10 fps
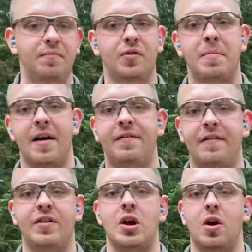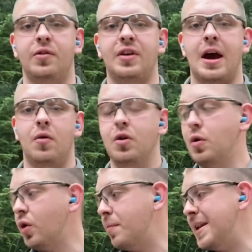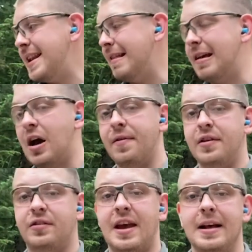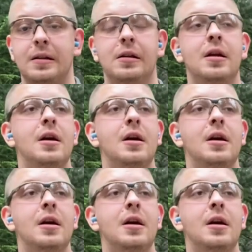It's about 50 yards out. We're going to be kneeling on this hill.